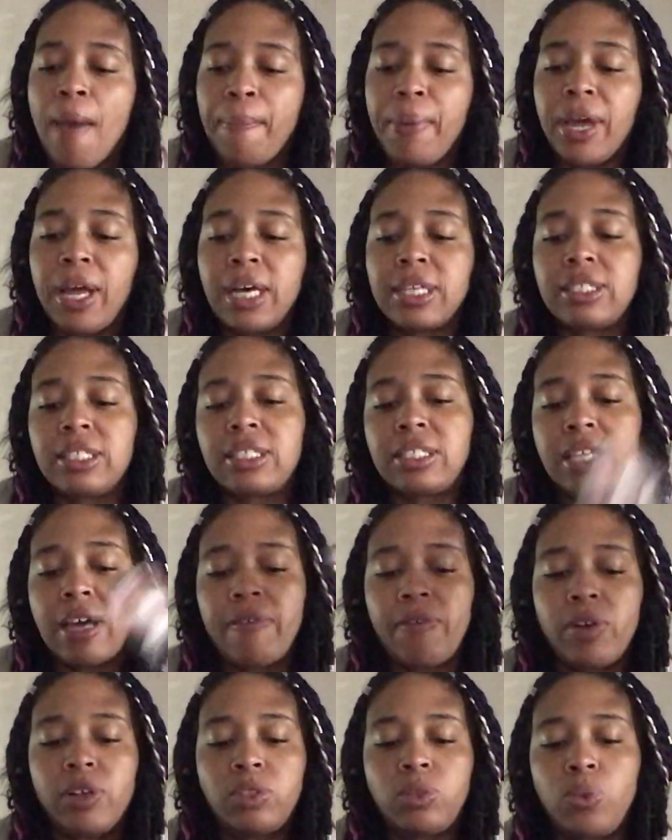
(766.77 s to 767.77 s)
because the
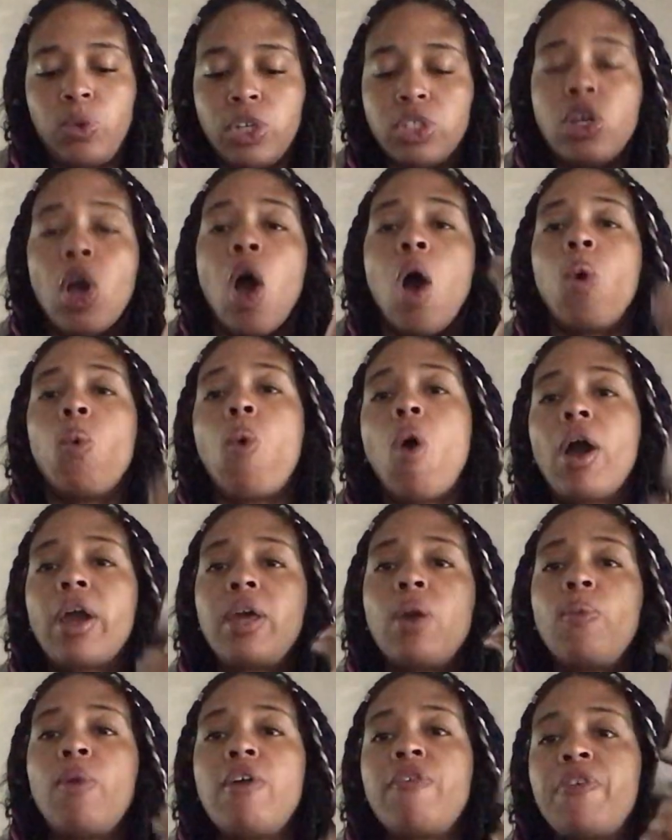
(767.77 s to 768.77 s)
Seven of Swords,
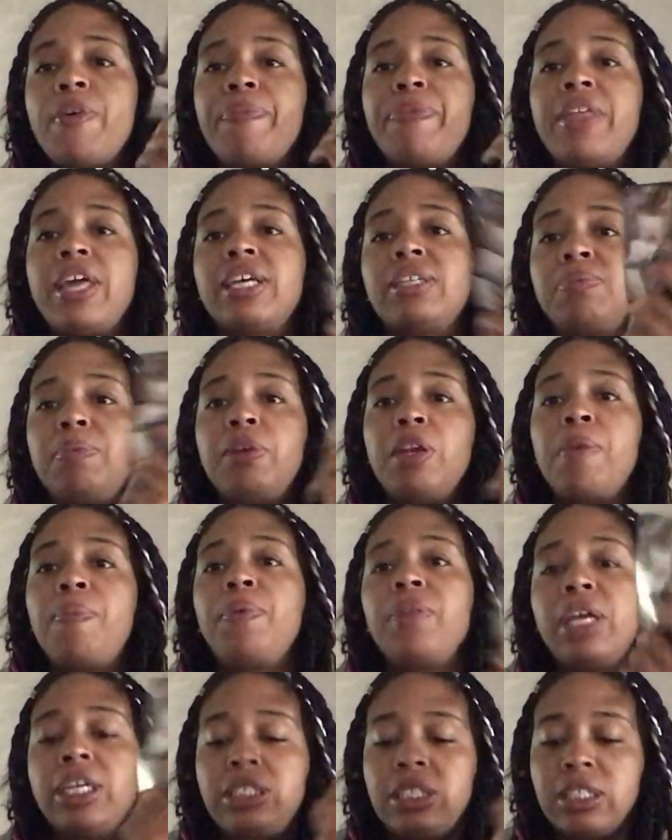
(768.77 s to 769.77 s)
walking away from things,
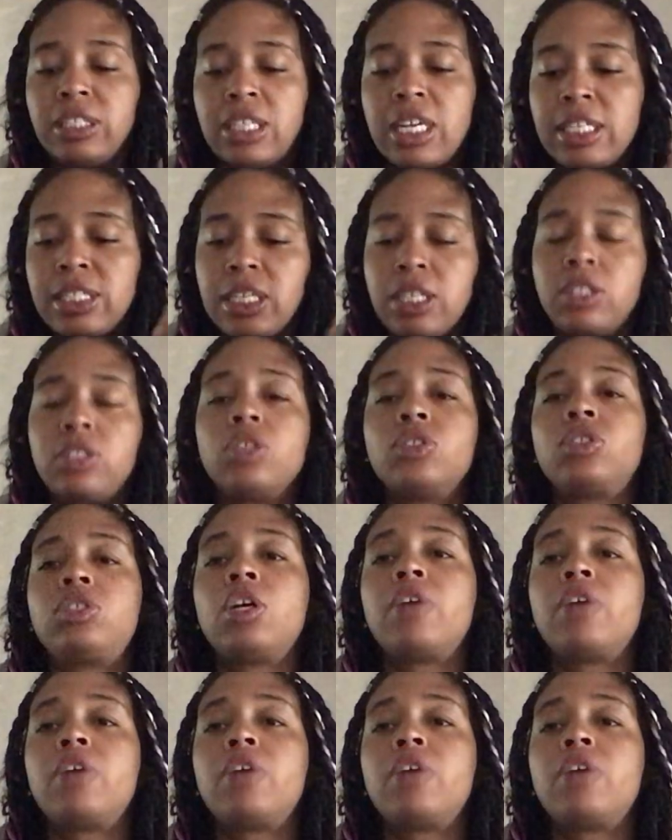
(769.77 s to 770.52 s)
manipulation, things that don't